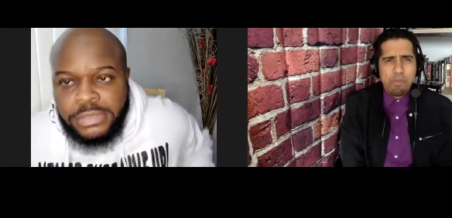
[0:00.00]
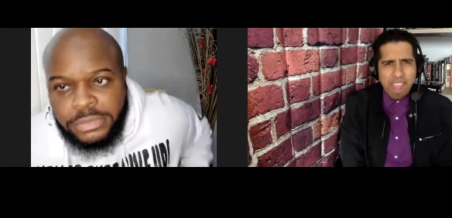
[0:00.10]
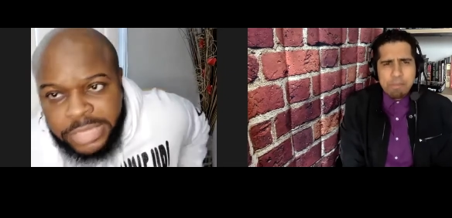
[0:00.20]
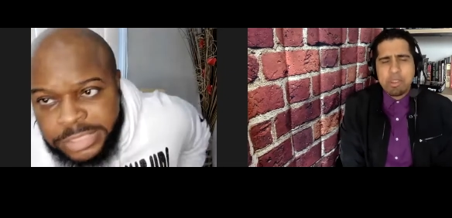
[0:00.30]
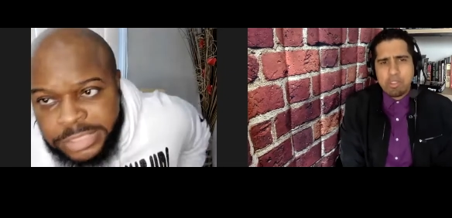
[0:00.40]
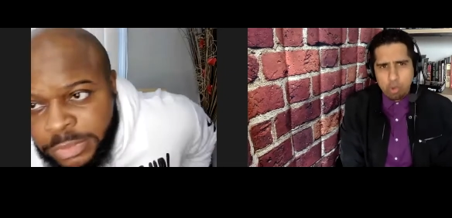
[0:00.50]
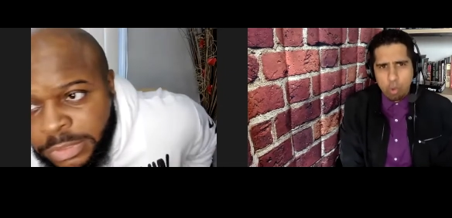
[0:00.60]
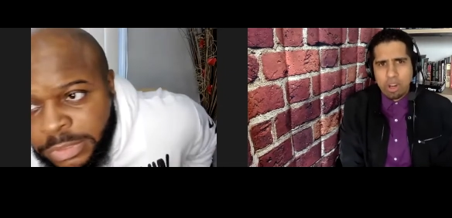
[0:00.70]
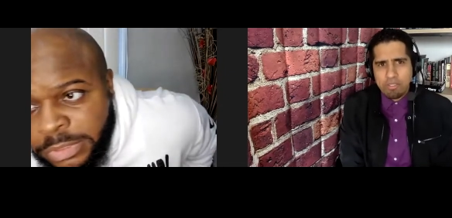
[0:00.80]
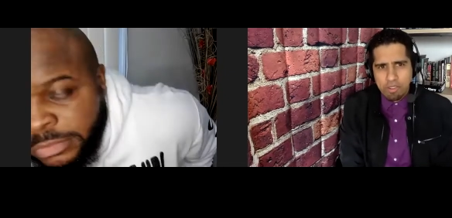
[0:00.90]
Speaker 1: famous correct.
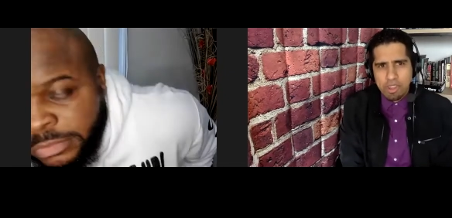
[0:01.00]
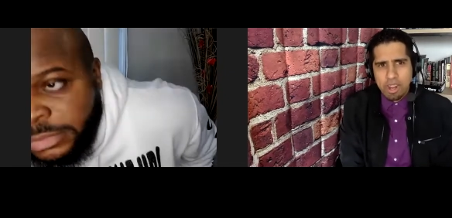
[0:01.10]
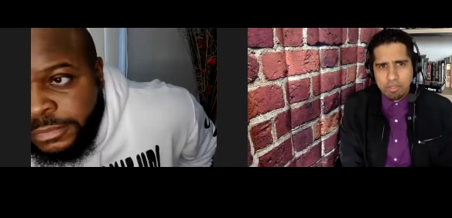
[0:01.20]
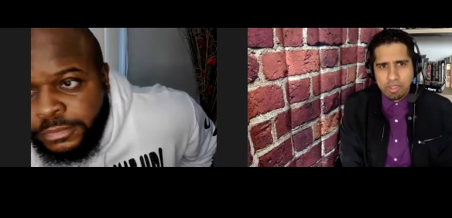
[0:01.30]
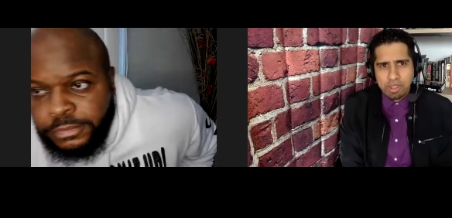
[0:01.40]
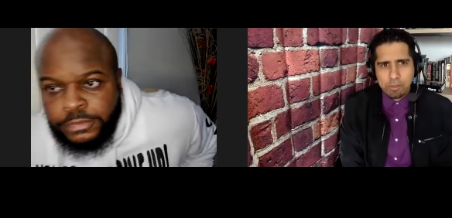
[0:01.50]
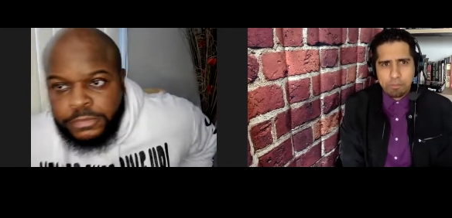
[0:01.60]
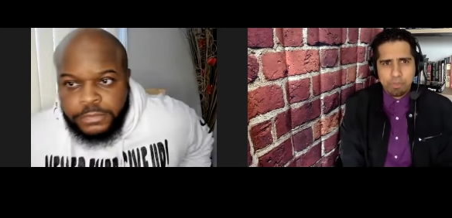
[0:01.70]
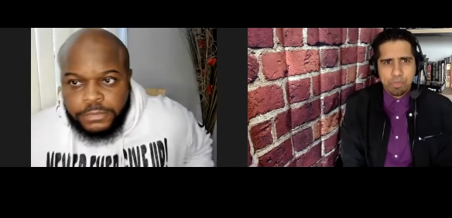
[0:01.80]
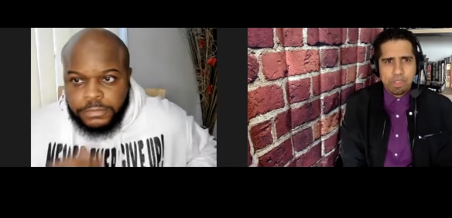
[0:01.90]
story in Philadelphia.
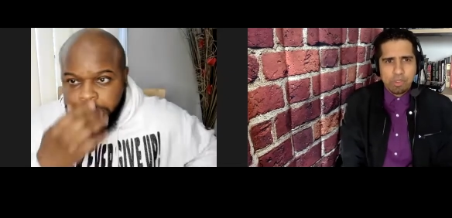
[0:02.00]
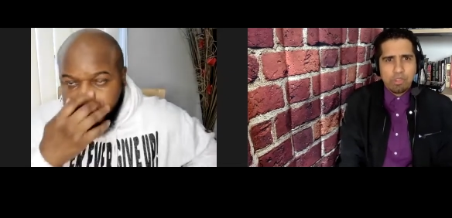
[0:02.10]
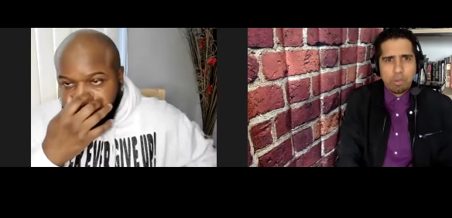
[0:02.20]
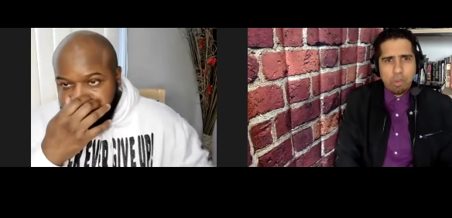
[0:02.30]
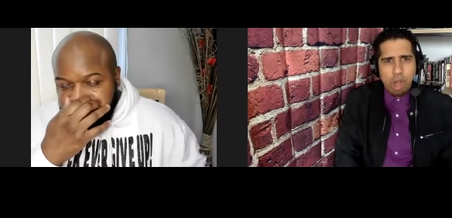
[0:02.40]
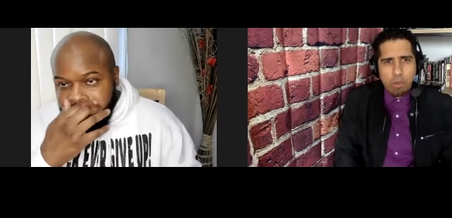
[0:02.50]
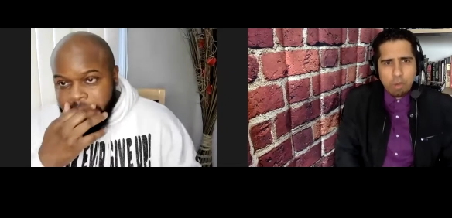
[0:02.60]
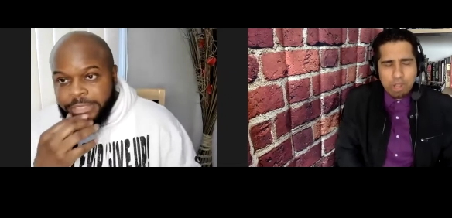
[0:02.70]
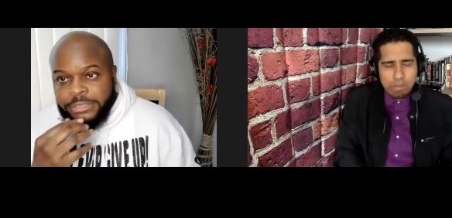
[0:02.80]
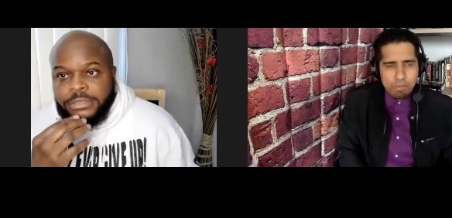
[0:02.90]
This was yeah. a, a,
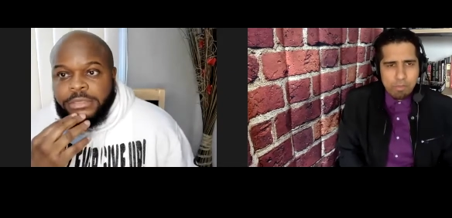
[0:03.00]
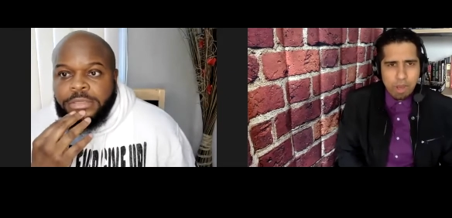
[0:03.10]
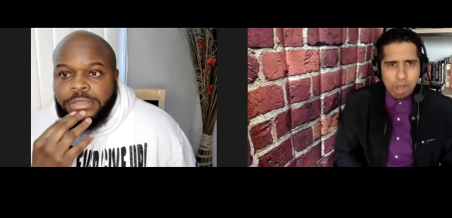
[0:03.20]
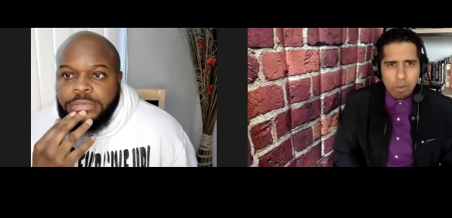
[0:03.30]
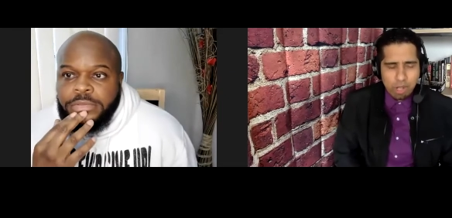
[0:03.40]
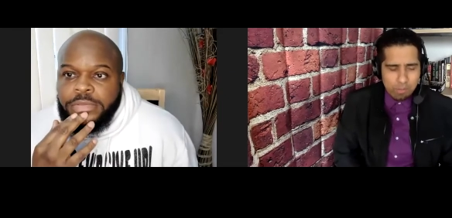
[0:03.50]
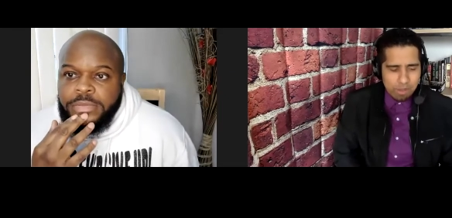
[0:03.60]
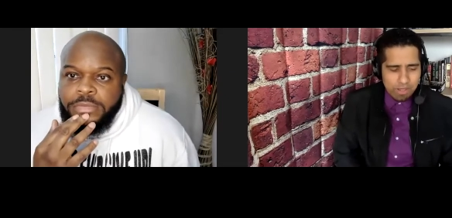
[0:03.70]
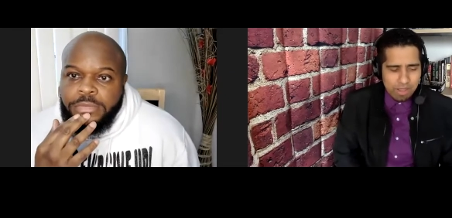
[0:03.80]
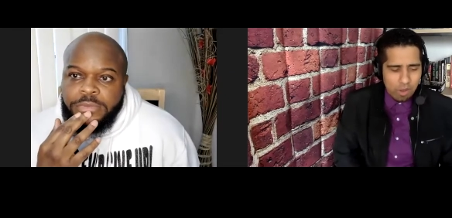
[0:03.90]
really a really
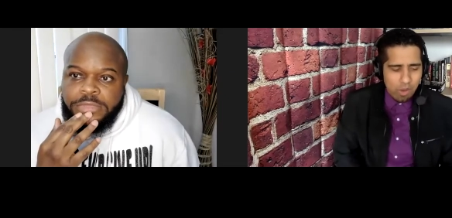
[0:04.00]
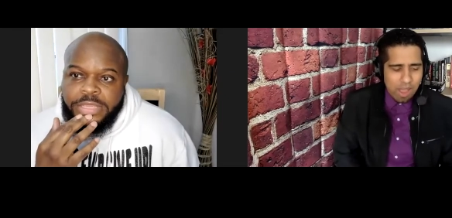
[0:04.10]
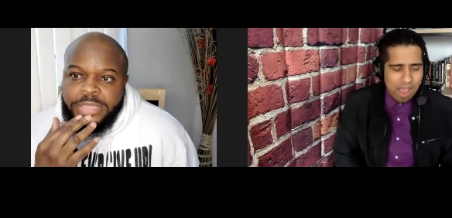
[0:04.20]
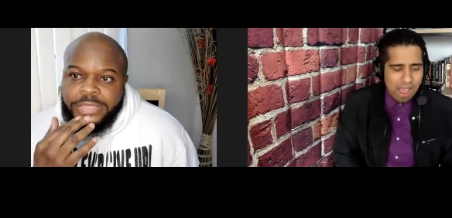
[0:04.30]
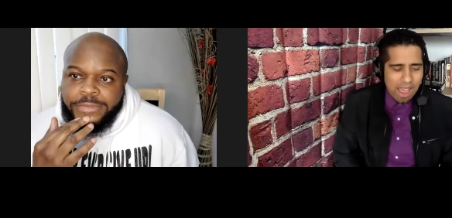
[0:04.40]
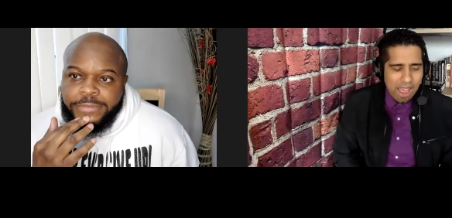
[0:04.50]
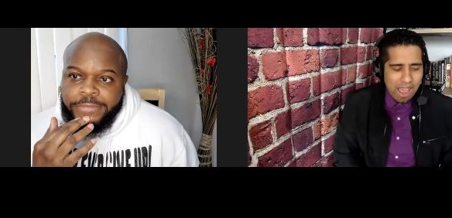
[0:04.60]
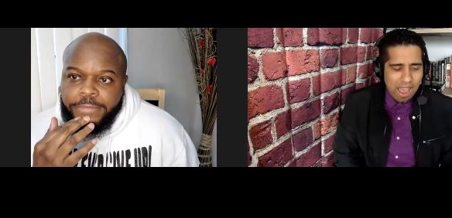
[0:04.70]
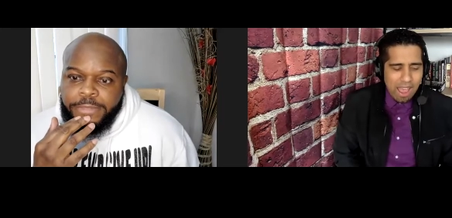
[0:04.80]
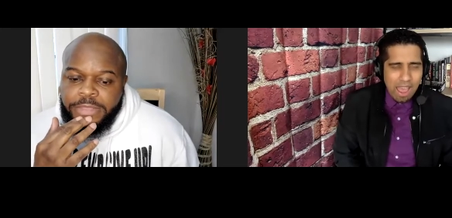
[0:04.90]
big yeah. deal.
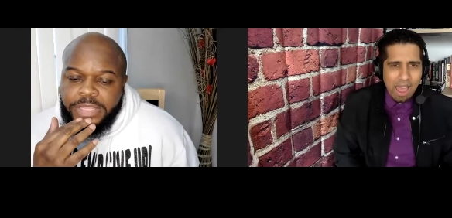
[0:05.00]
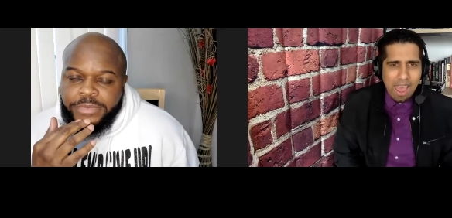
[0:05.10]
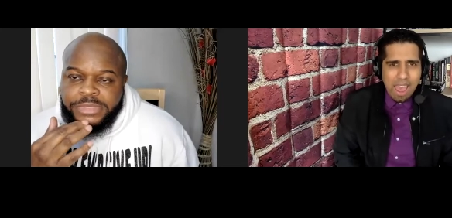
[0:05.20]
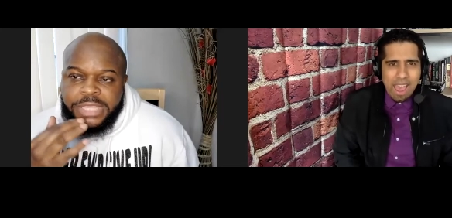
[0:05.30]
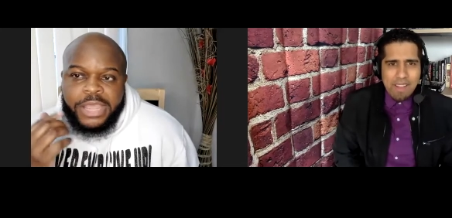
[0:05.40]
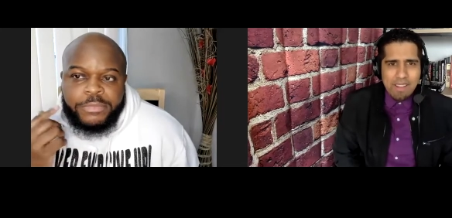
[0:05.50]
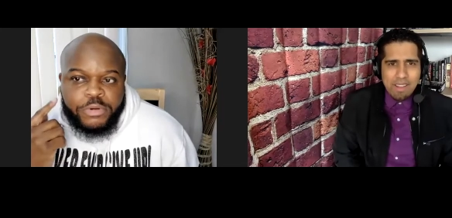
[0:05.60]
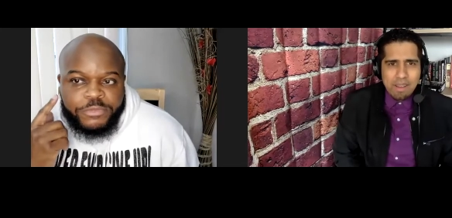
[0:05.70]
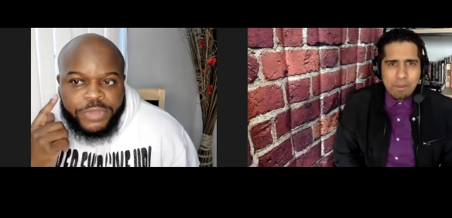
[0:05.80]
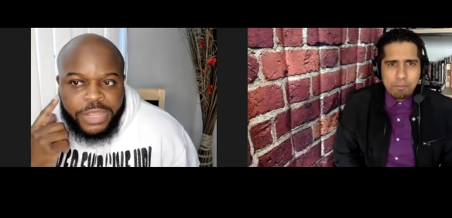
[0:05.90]
Speaker 2: Yeah, it was a high
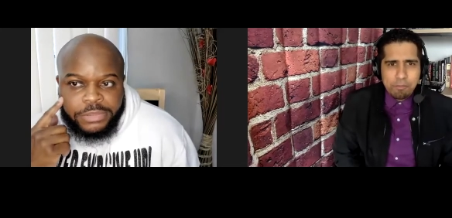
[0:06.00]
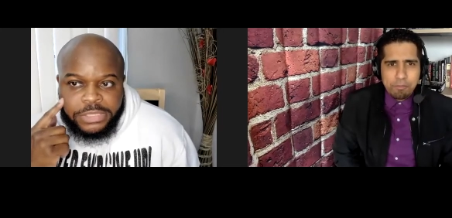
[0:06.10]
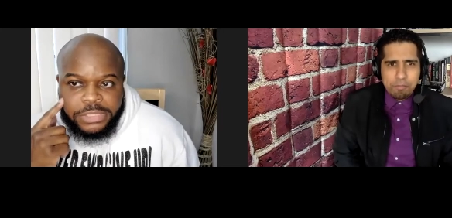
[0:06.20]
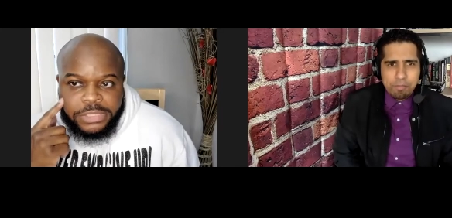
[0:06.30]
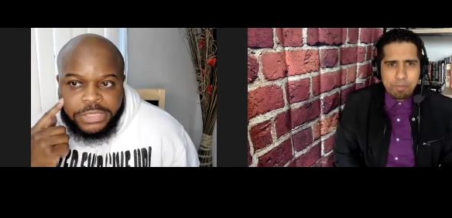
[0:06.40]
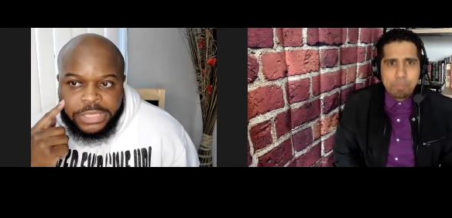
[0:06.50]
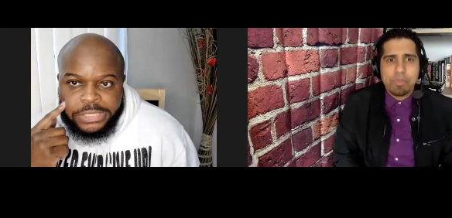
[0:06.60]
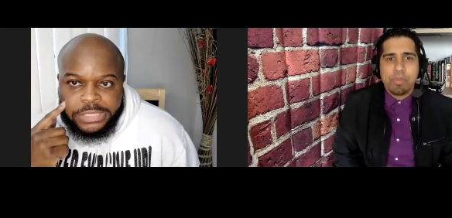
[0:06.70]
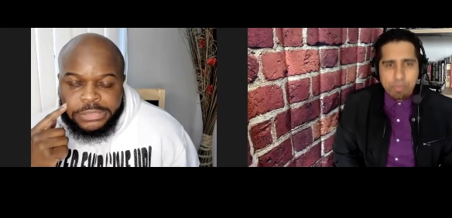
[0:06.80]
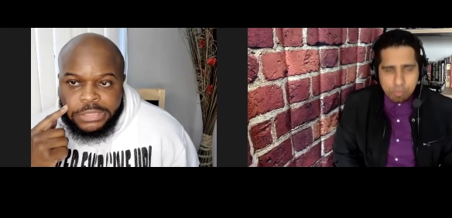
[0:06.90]
profile case. Yeah.
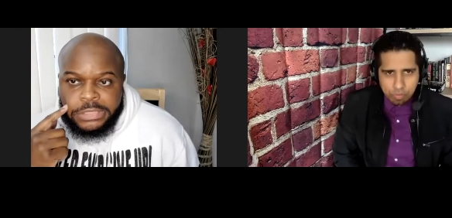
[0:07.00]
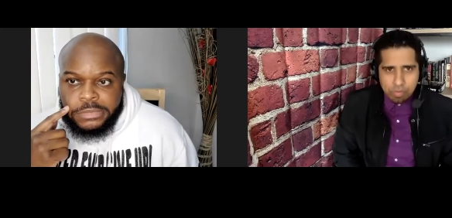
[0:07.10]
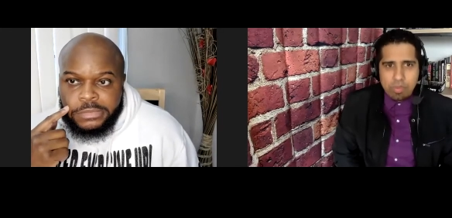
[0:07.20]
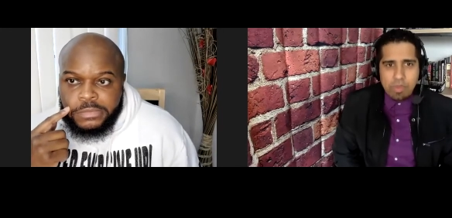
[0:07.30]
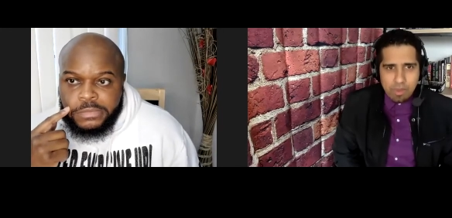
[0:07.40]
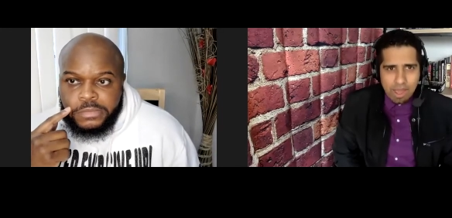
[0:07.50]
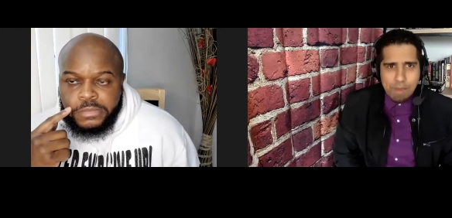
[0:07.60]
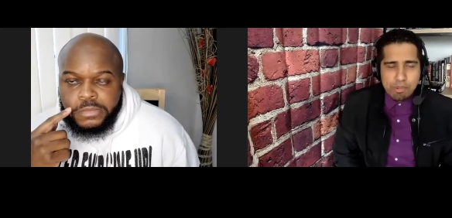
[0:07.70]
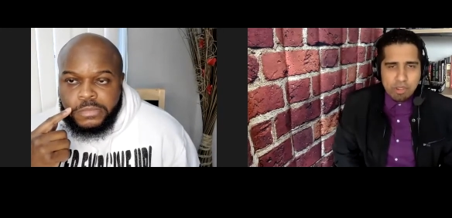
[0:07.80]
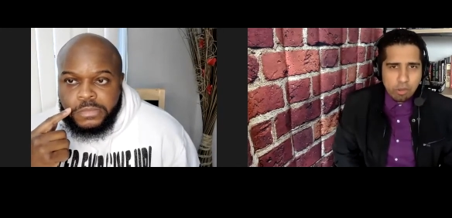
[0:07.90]

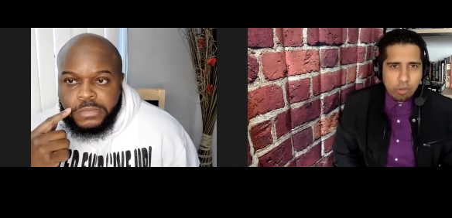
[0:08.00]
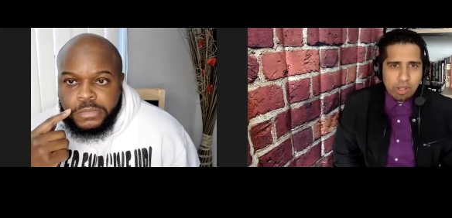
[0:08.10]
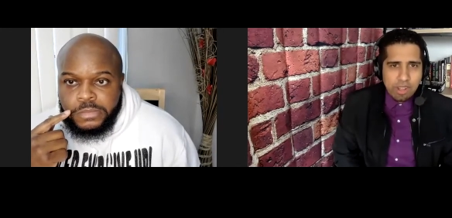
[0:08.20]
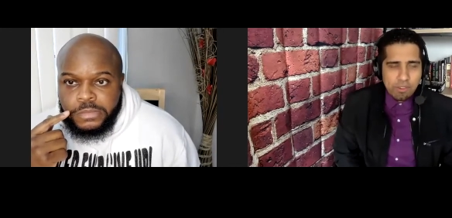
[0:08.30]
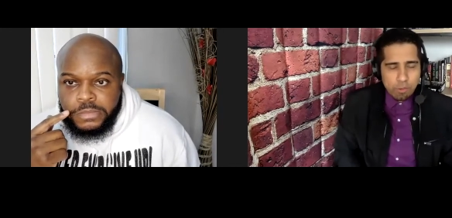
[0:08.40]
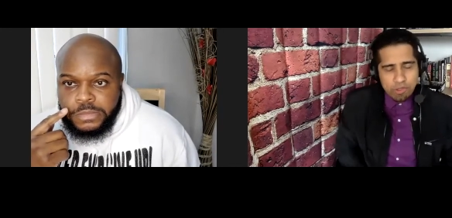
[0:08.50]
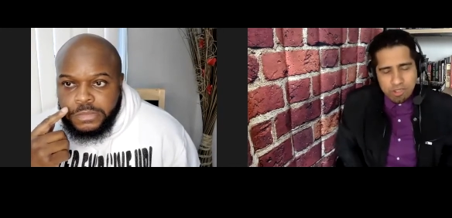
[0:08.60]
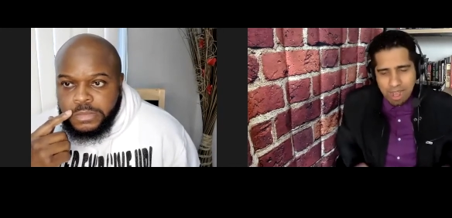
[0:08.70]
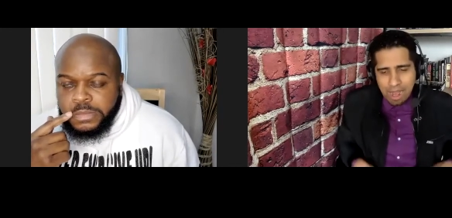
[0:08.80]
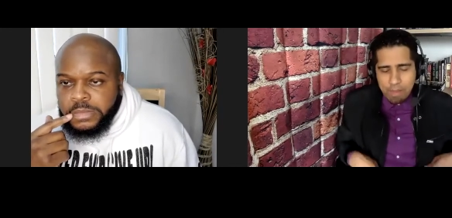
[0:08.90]
Speaker 1: Absolutely. And this was
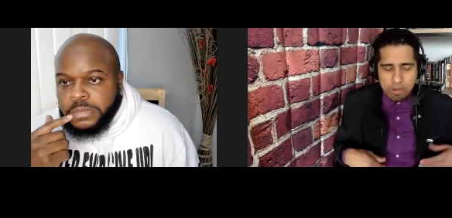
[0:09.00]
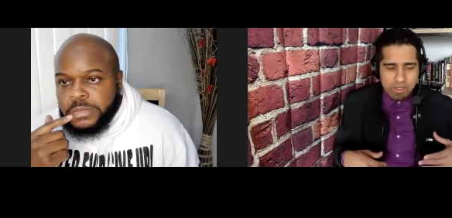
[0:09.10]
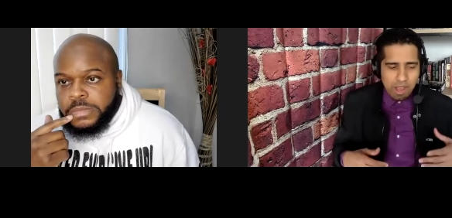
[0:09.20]
the time they were